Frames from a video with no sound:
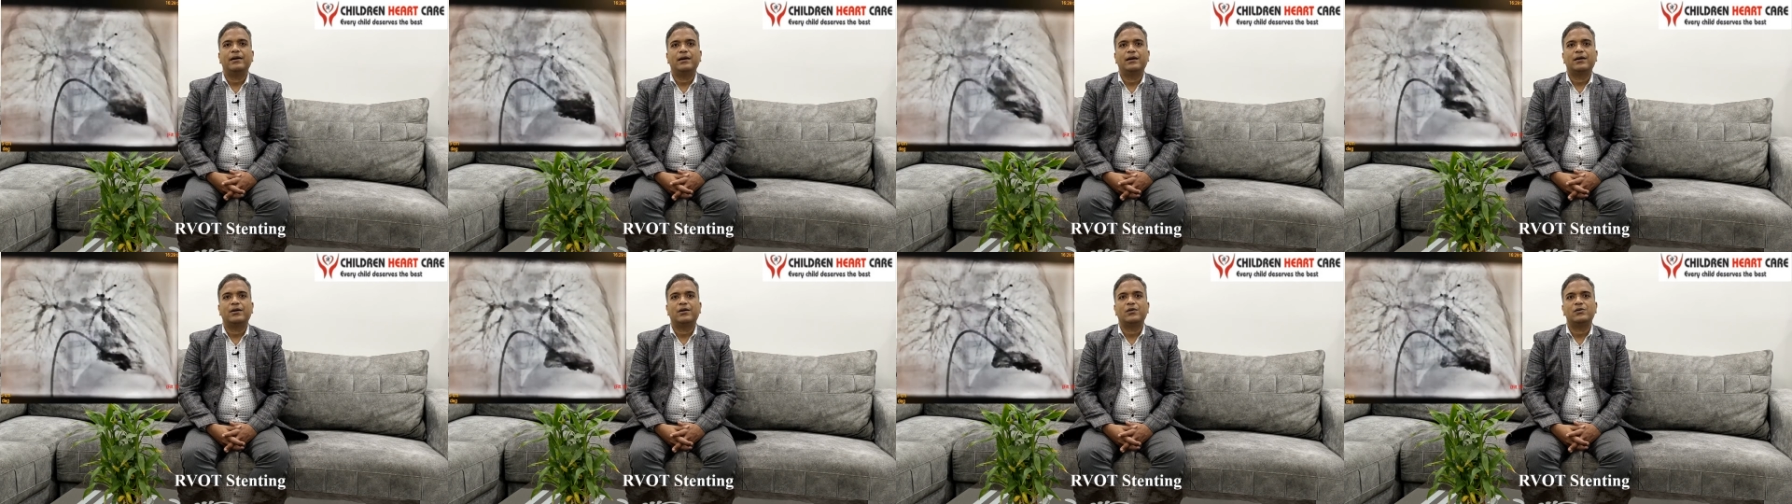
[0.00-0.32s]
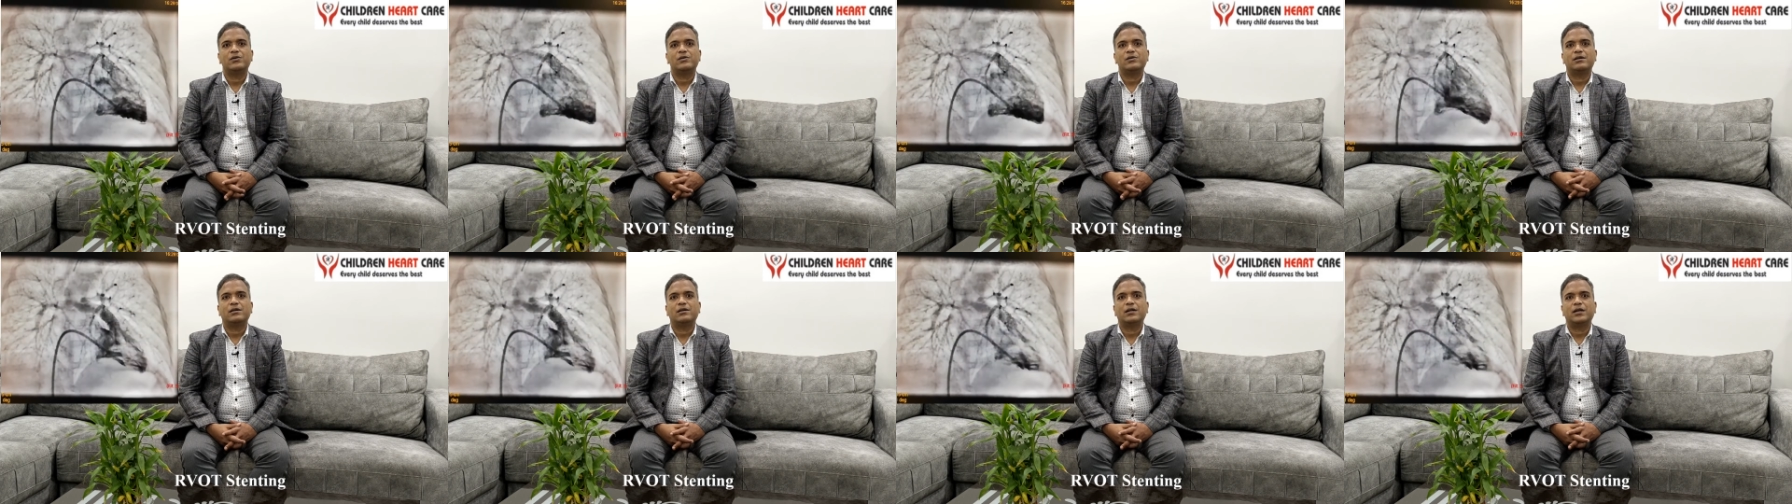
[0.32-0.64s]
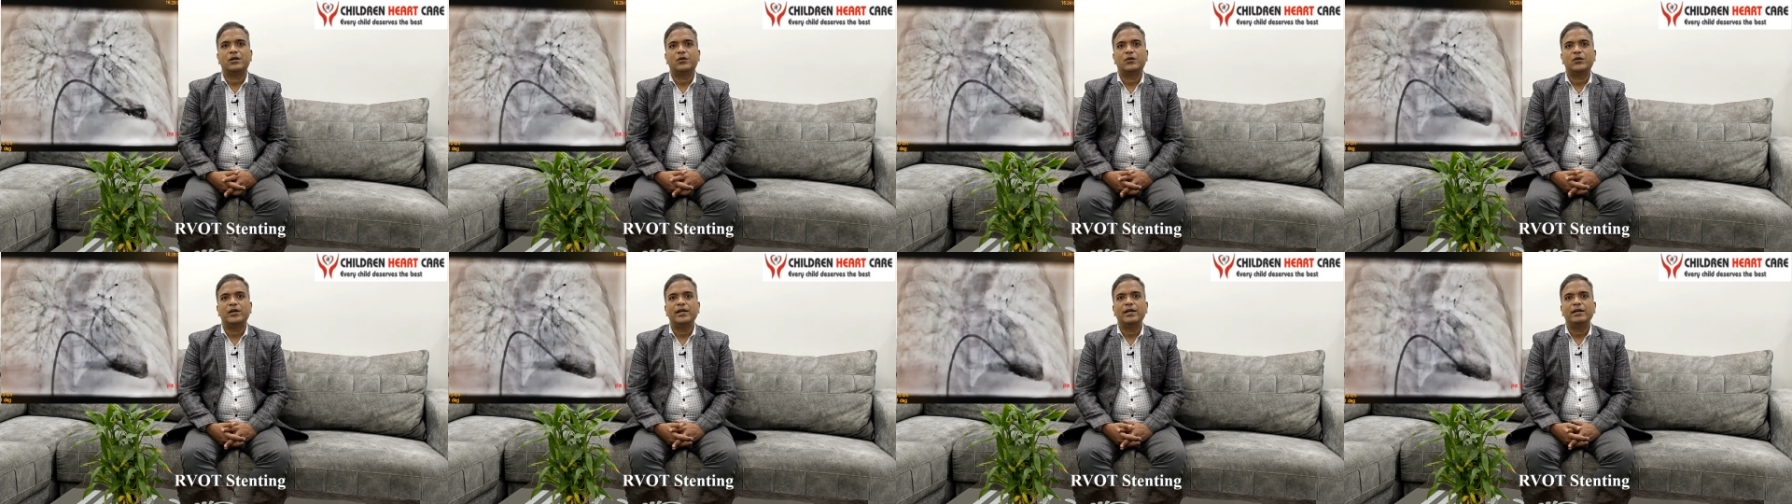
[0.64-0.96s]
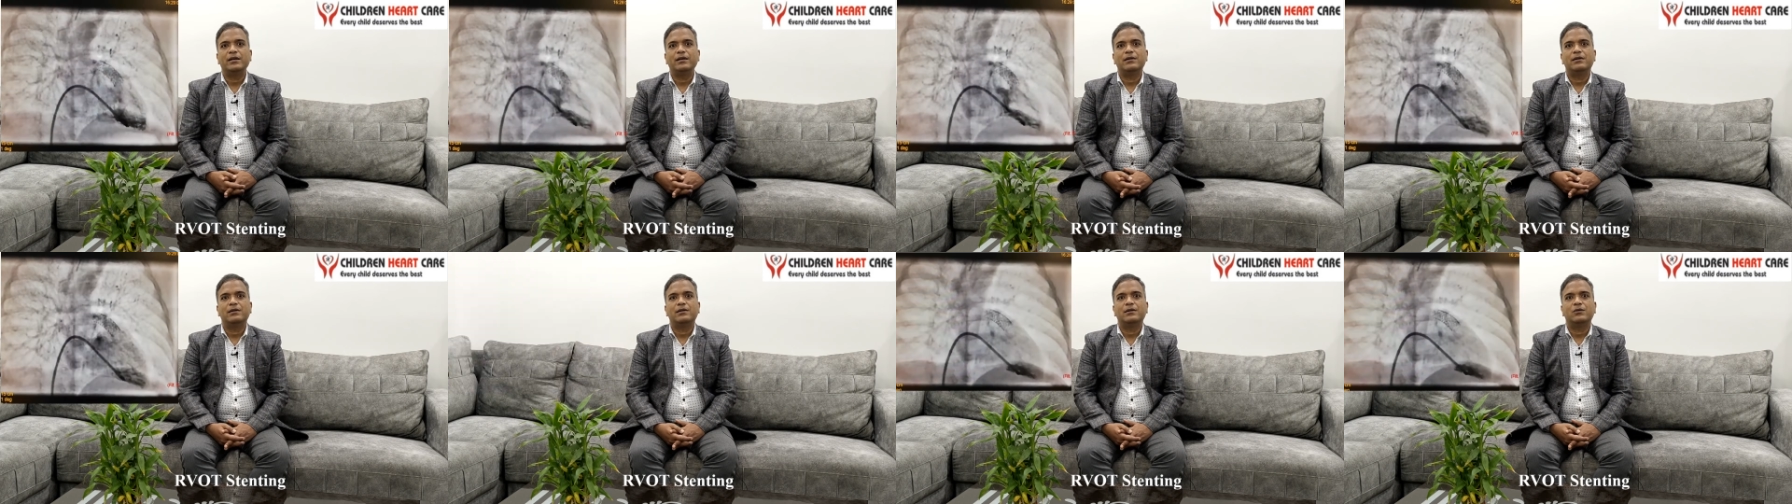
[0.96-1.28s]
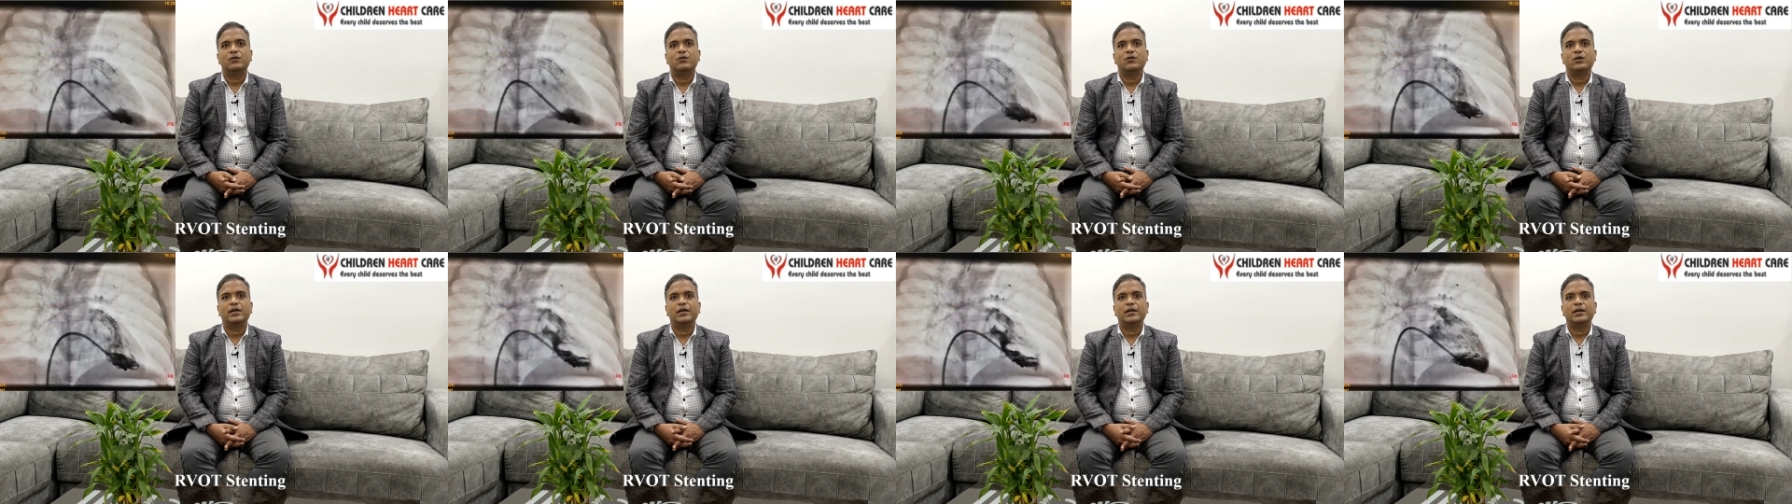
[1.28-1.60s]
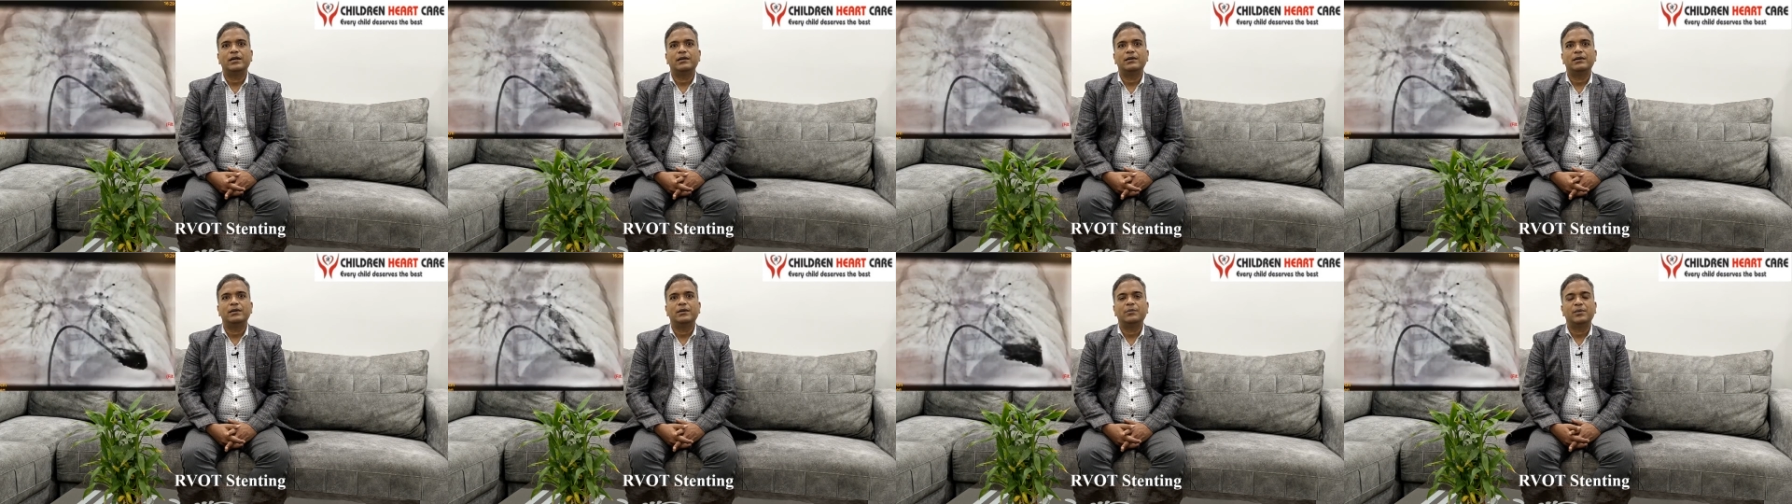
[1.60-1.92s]
across the narrowing noted
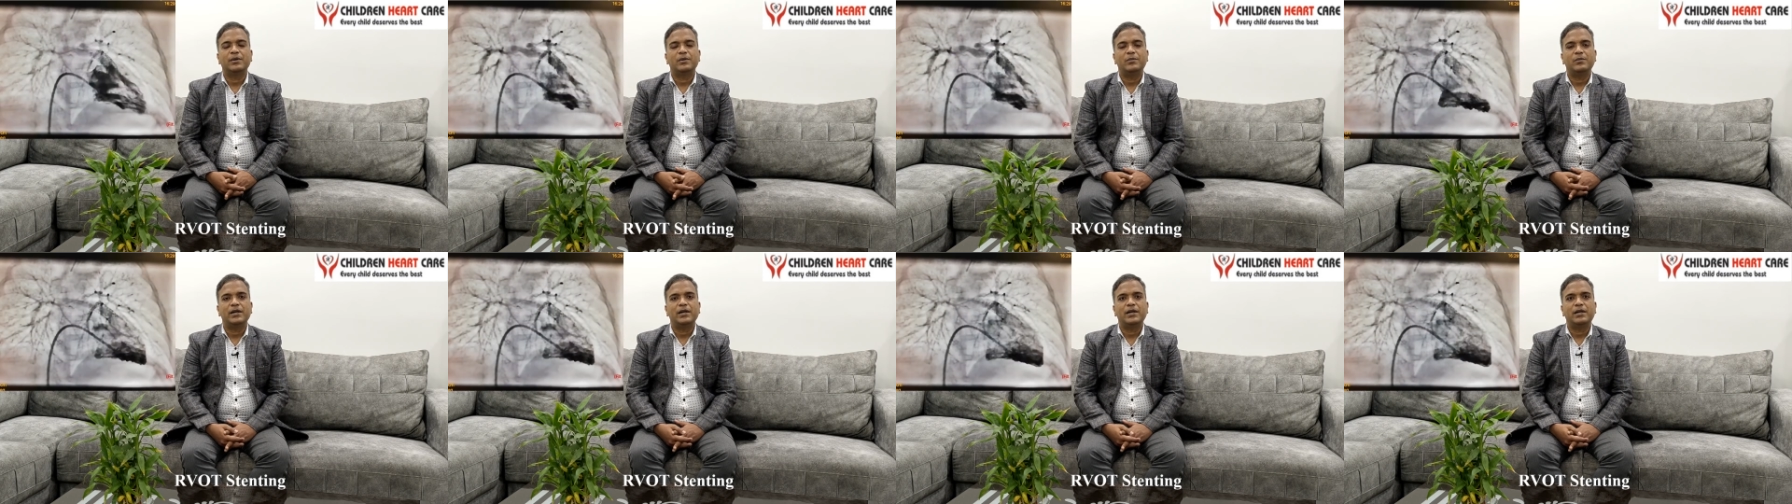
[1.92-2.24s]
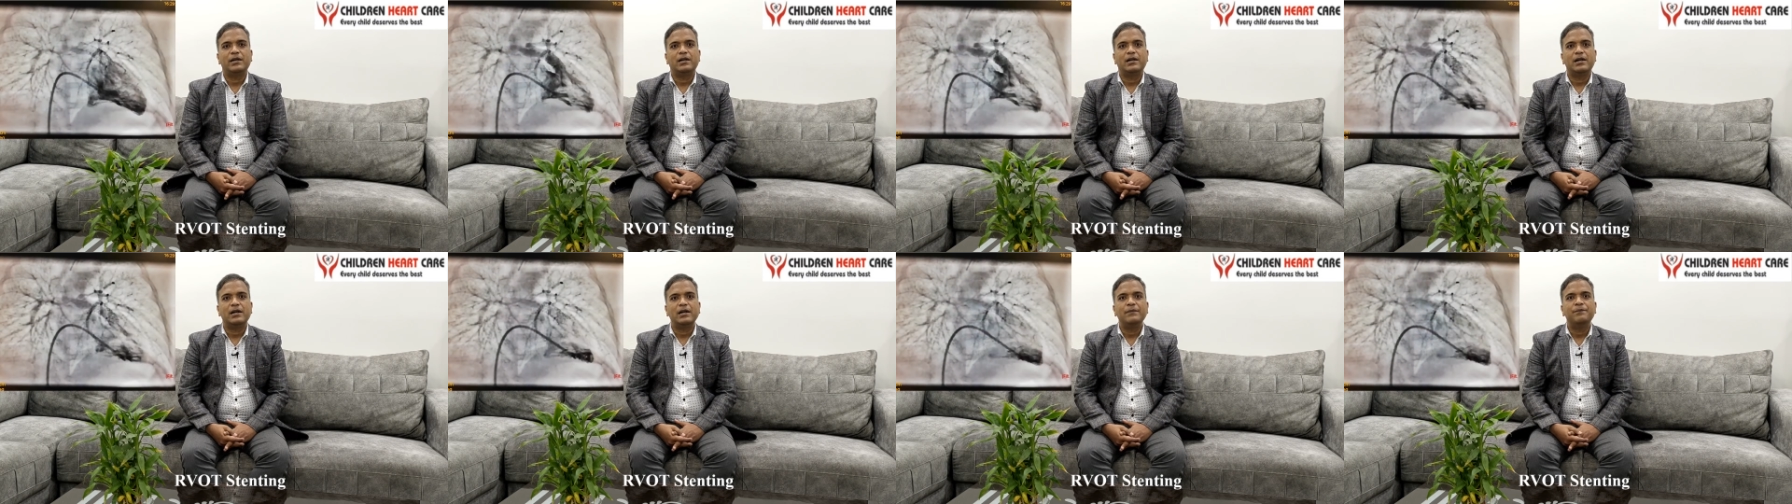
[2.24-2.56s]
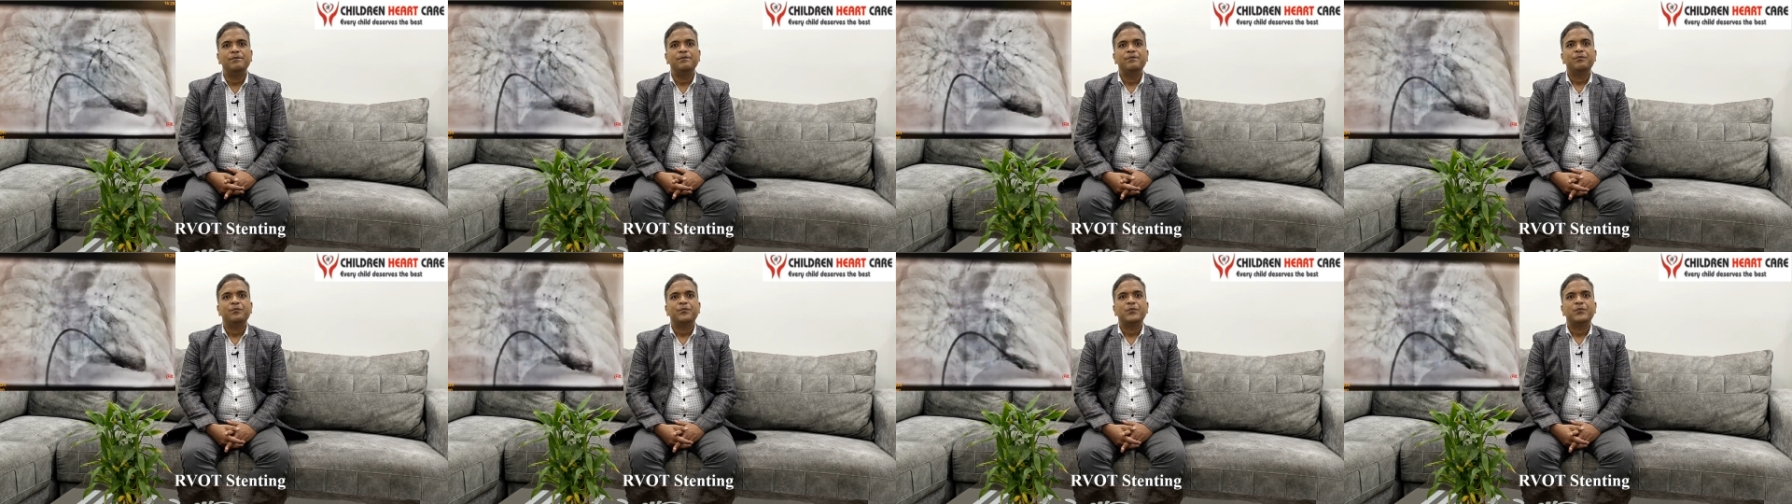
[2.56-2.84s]
in the pulmonary artery